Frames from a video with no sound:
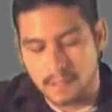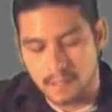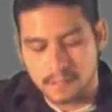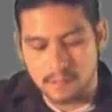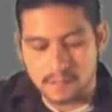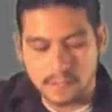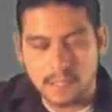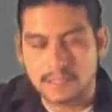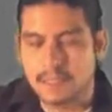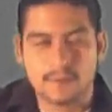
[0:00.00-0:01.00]
something
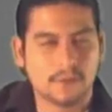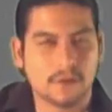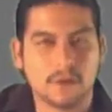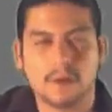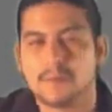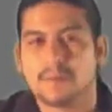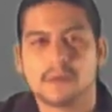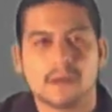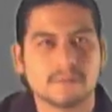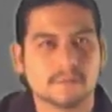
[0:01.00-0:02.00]
that I've heard, and maybe
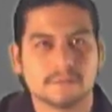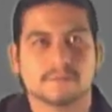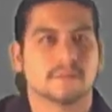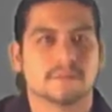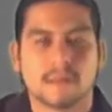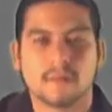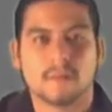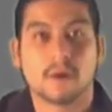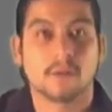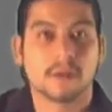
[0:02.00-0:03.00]
I'm
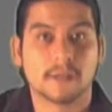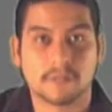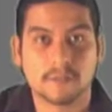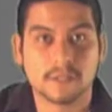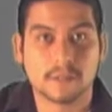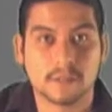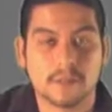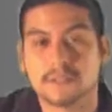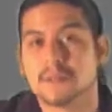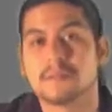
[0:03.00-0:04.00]
borrowing it from somebody or
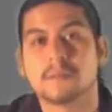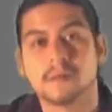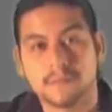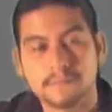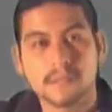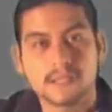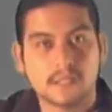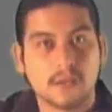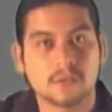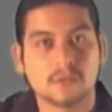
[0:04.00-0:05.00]
something, but it
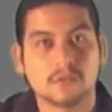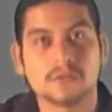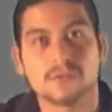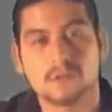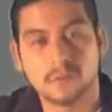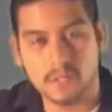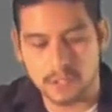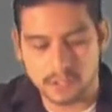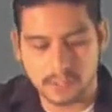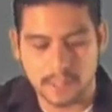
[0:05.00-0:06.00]
sounds cool, so we're going to
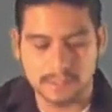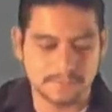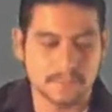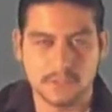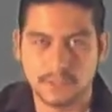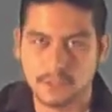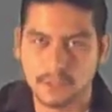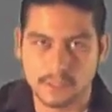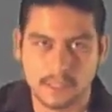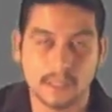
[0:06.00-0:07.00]
do that. And you'll
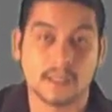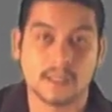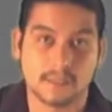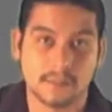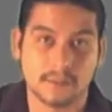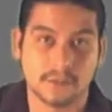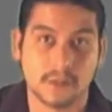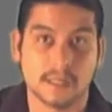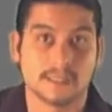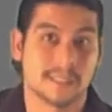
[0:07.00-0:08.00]
notice that a lot of stuff you'll
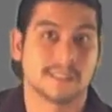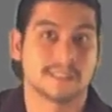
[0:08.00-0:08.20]
write is going to